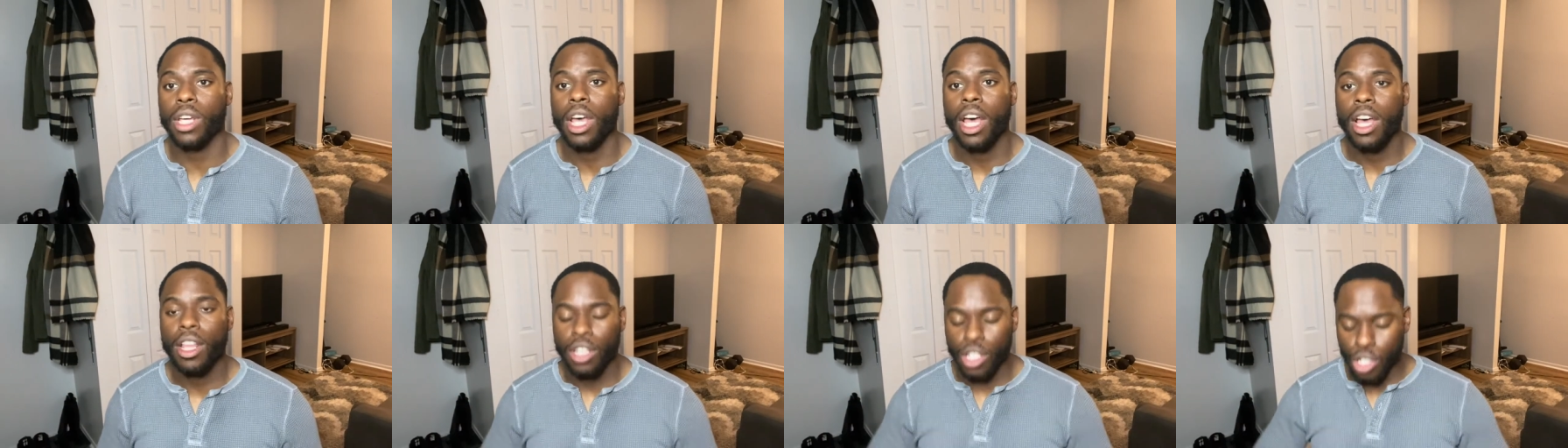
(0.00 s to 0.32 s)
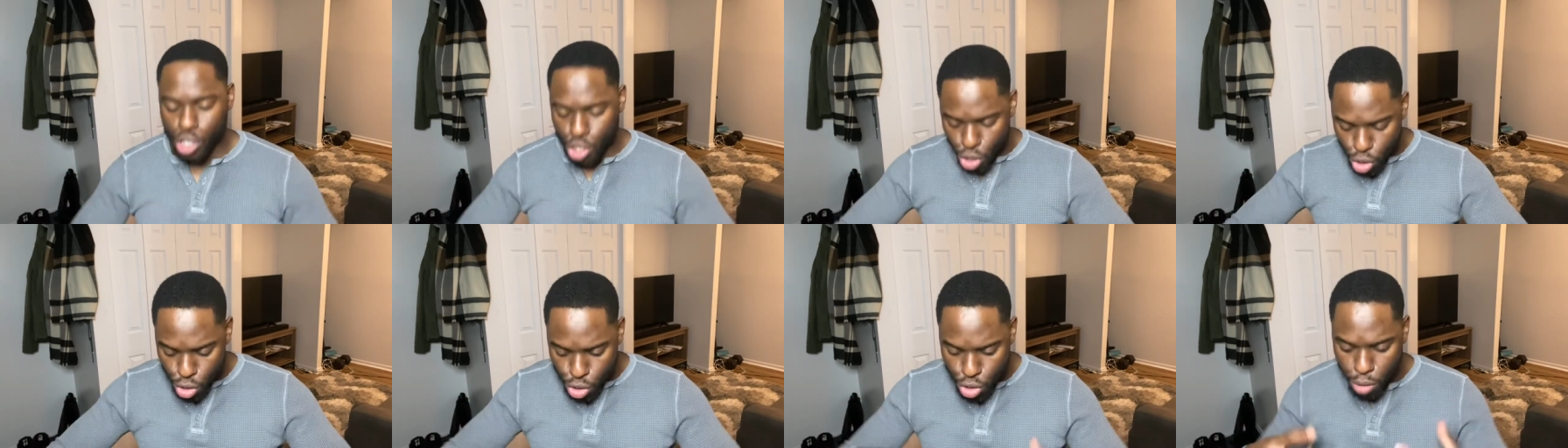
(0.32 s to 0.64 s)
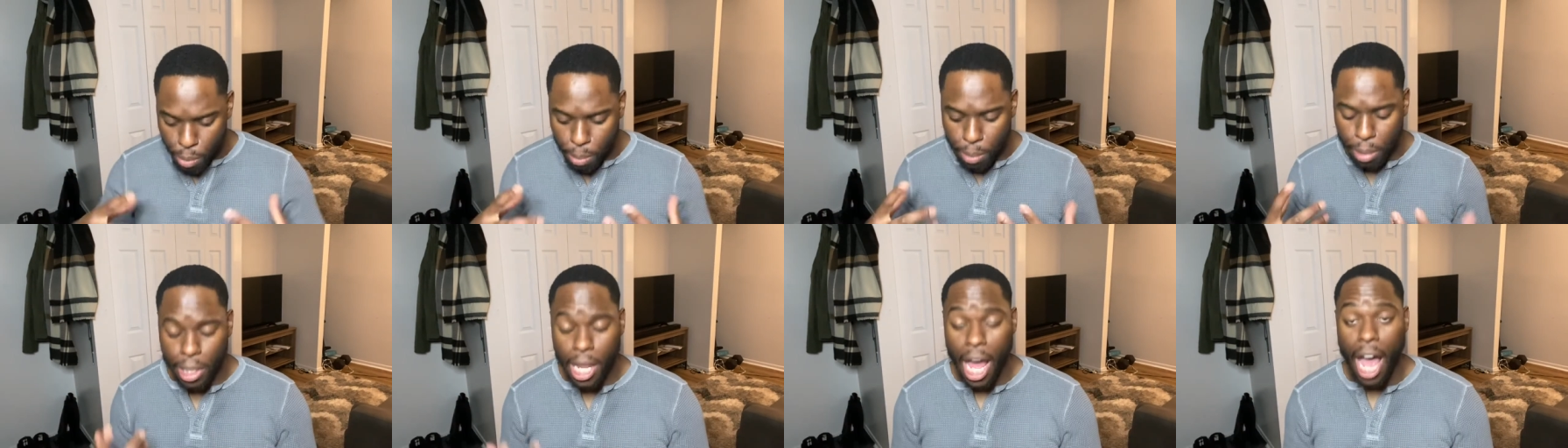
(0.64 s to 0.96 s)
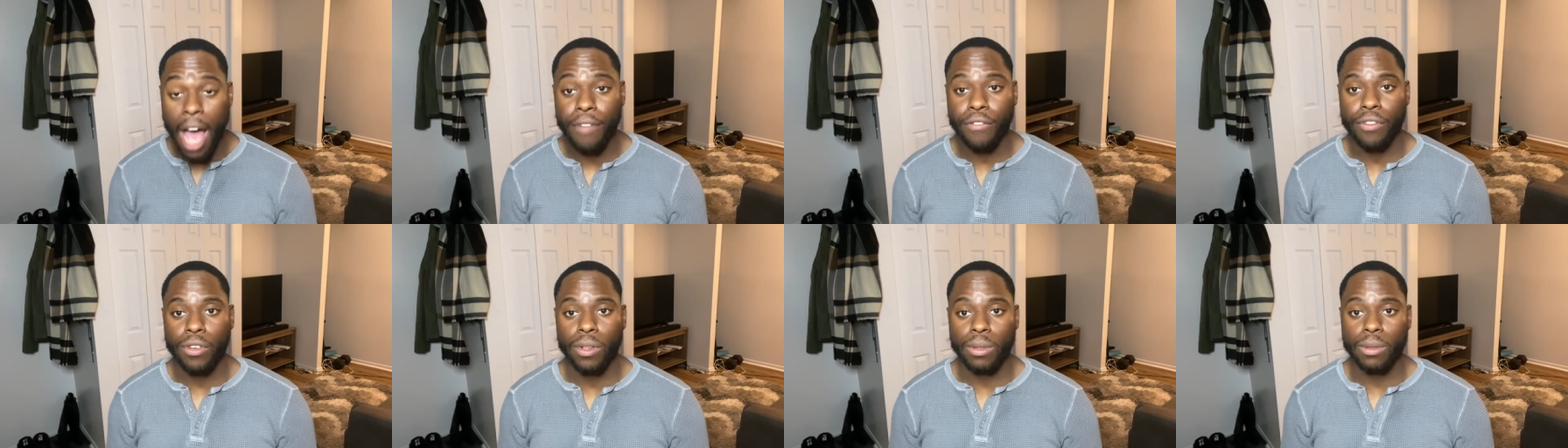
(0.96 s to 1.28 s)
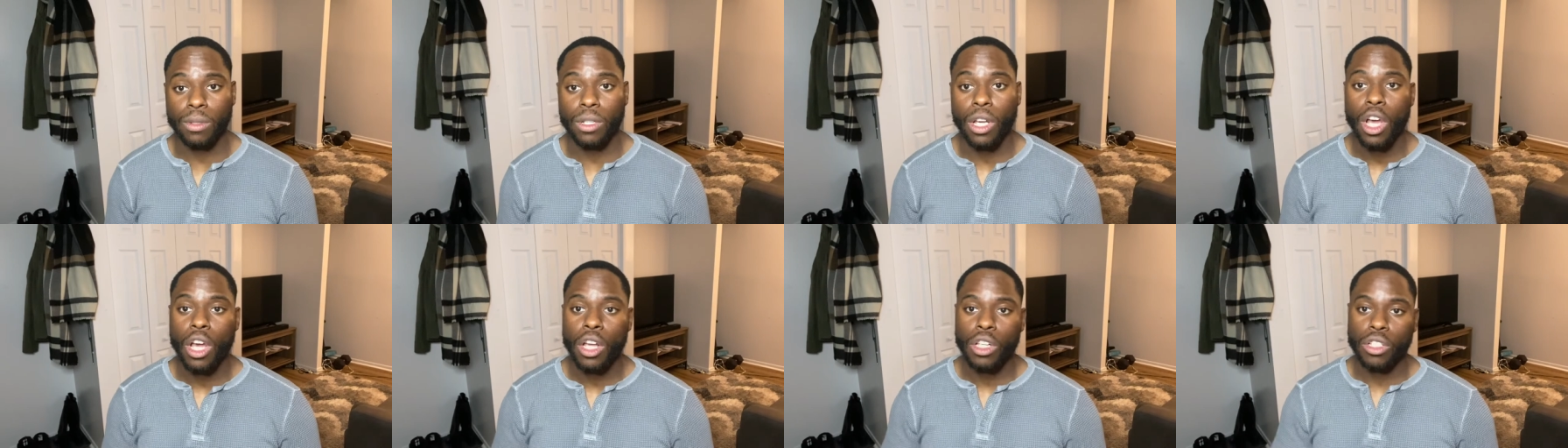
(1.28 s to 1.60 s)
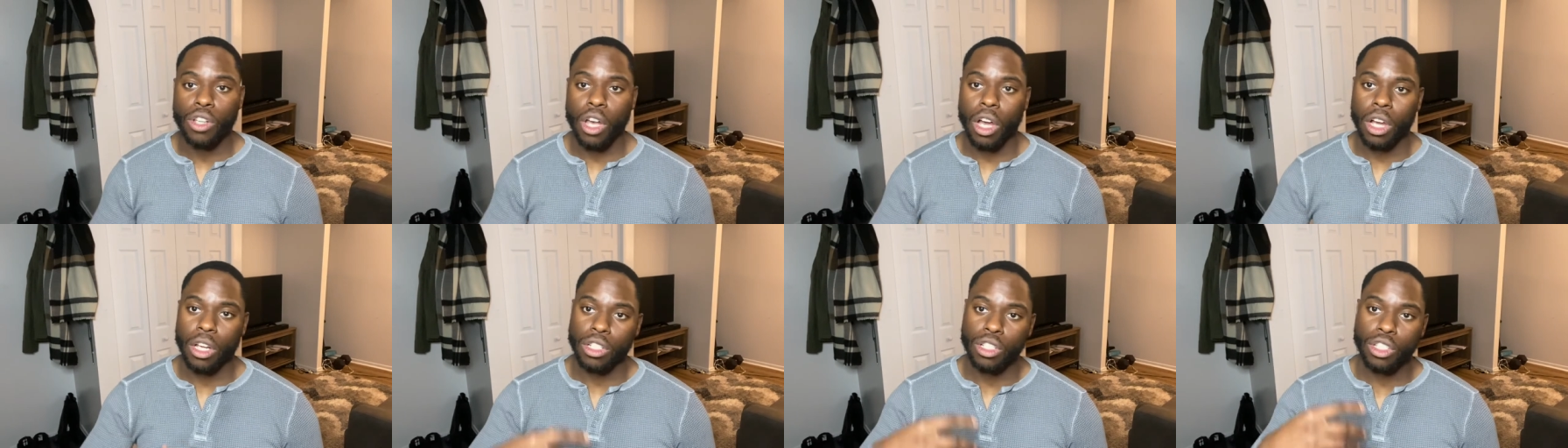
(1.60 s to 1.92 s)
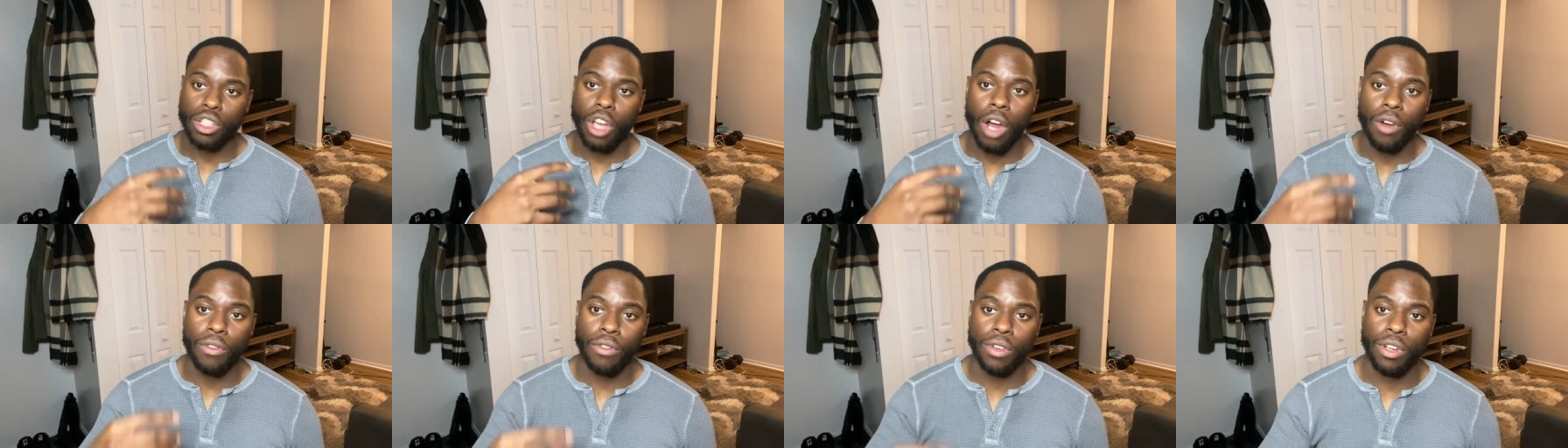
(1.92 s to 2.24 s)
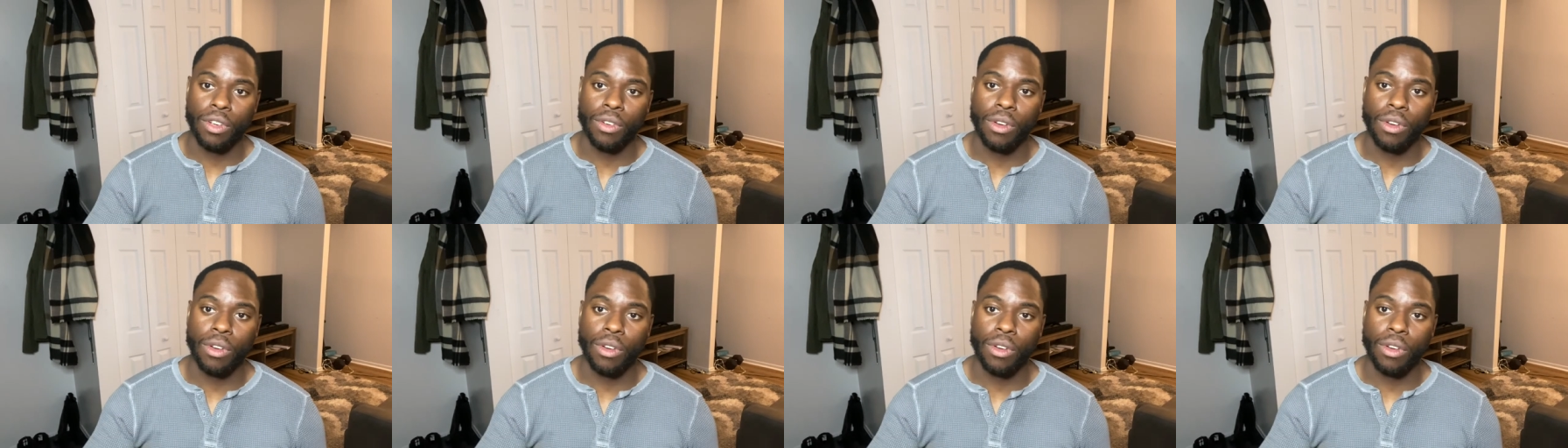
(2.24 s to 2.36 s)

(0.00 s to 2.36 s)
these social platforms, so I can start re